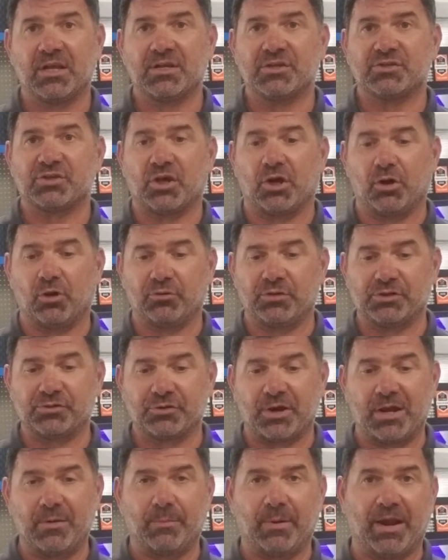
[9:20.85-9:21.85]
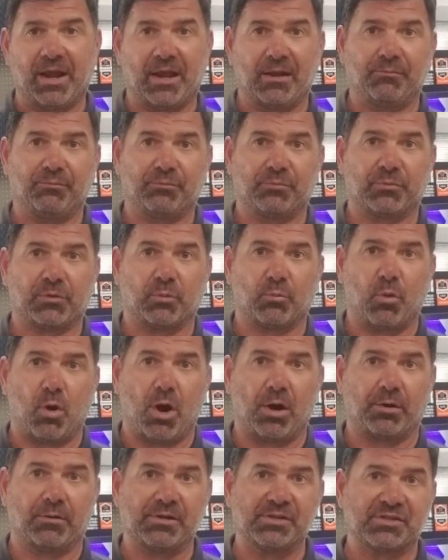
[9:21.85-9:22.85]
So the drain pan, the
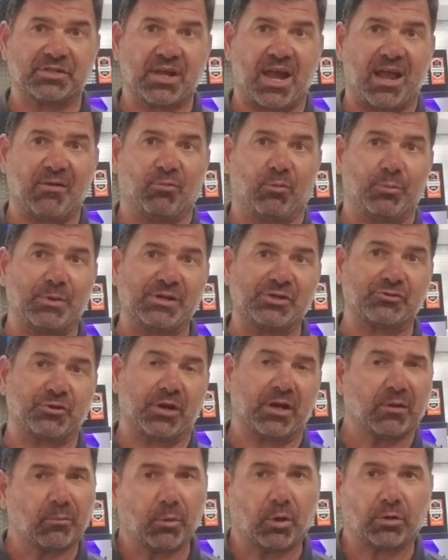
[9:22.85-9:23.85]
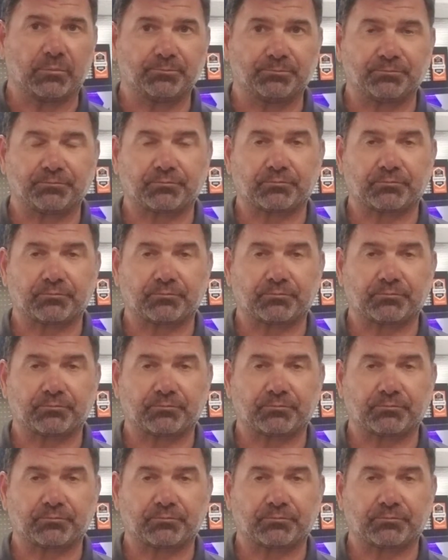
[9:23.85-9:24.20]
water inside will be drinkable.